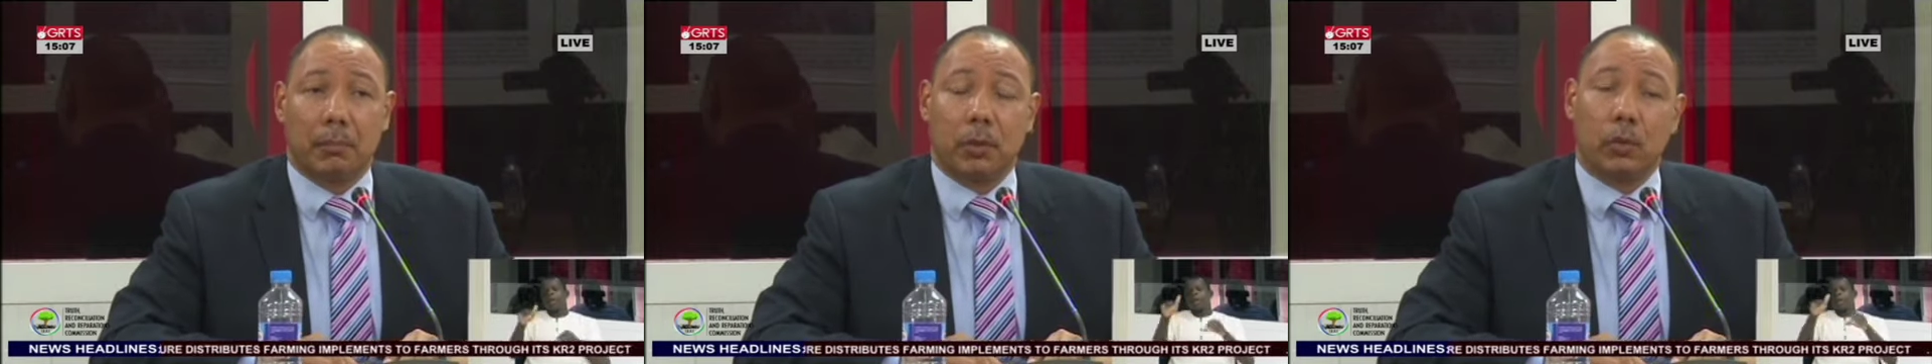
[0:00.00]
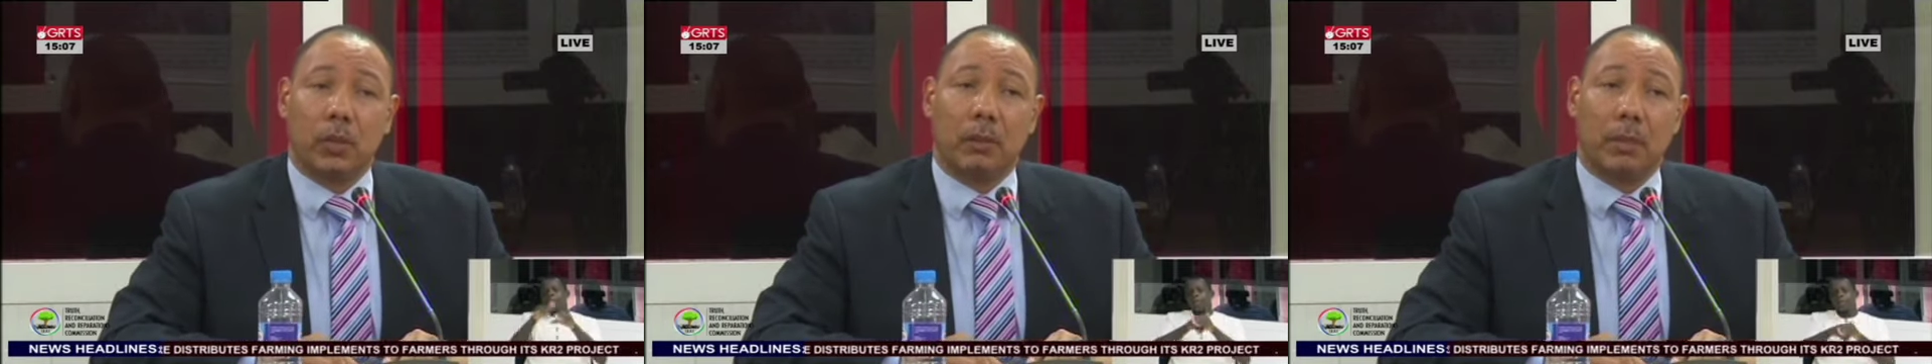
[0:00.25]

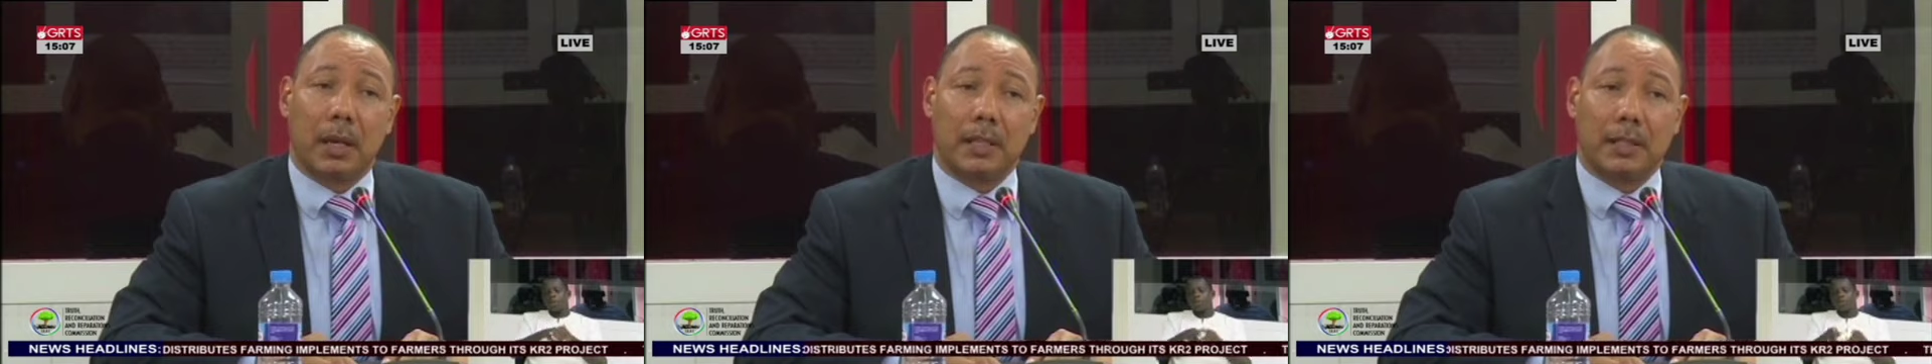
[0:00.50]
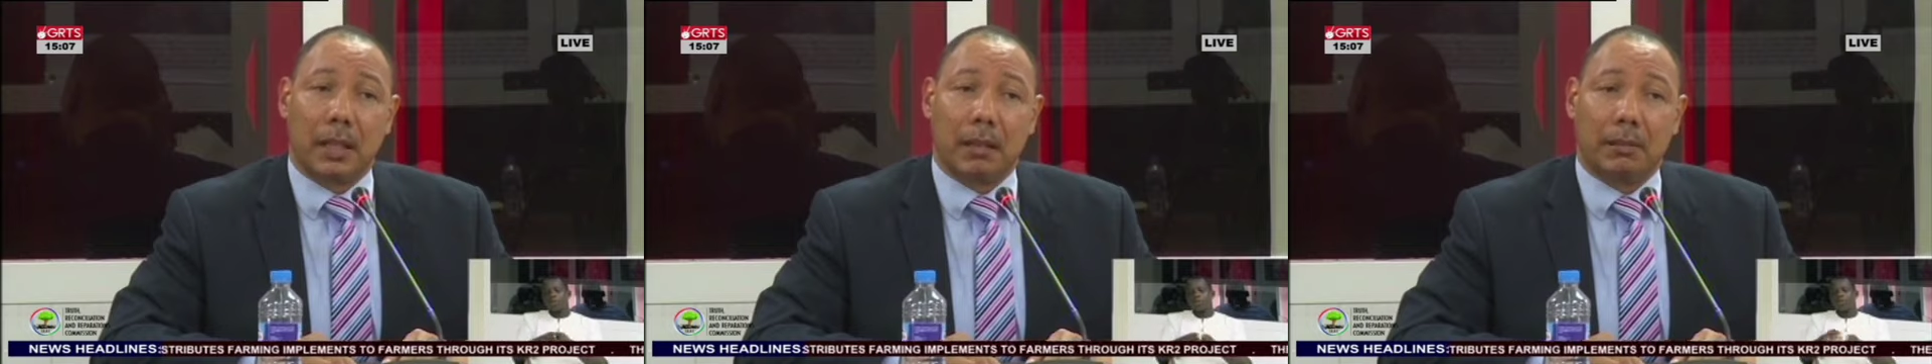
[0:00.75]
between
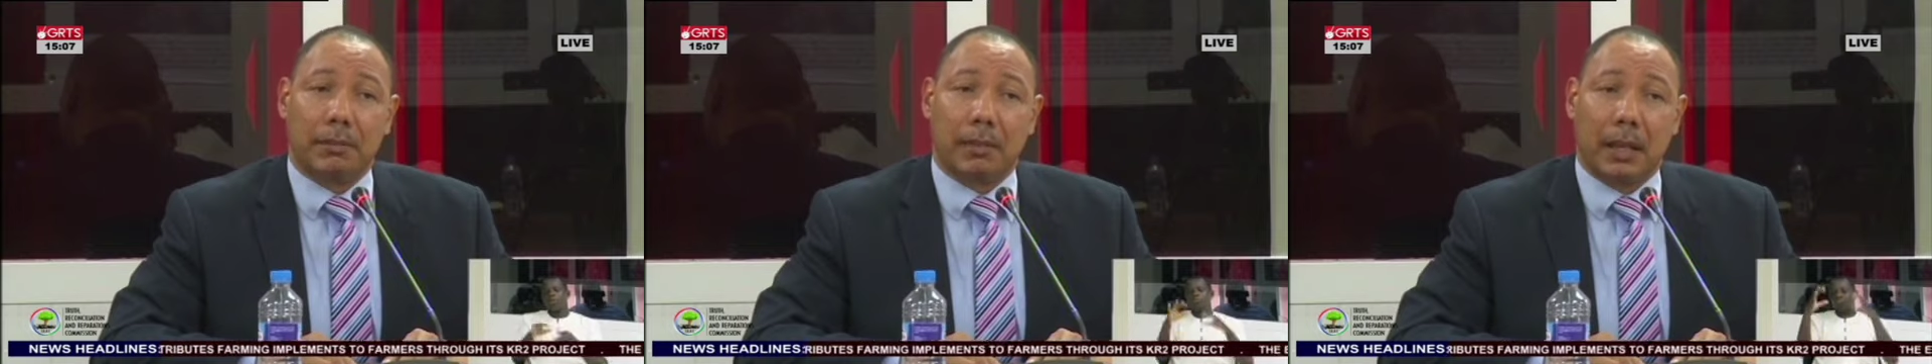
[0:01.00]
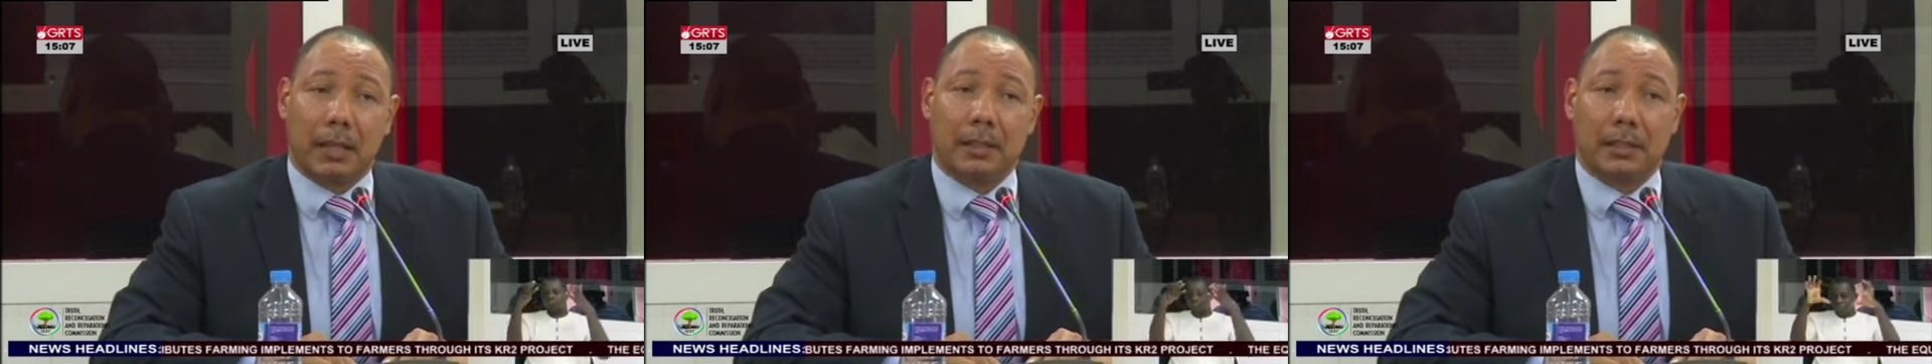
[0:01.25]

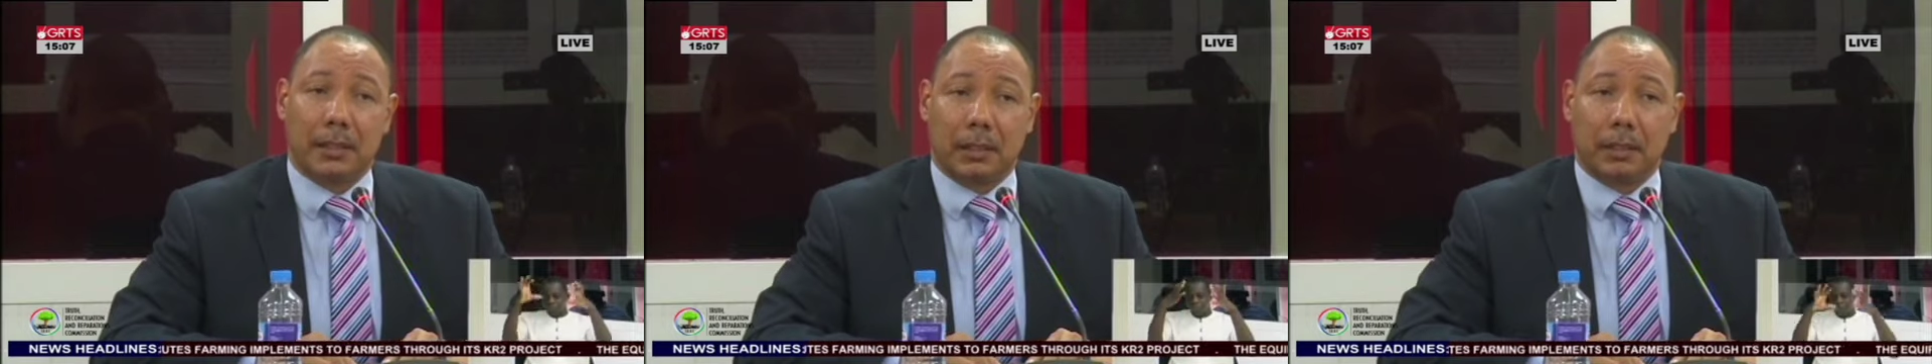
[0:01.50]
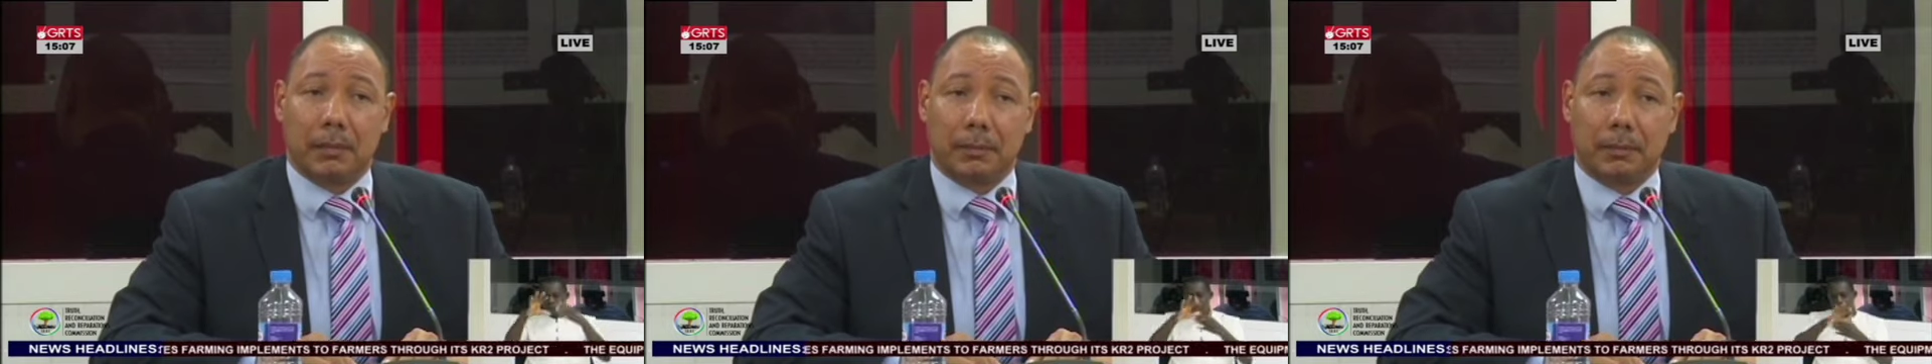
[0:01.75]
myself and Sana.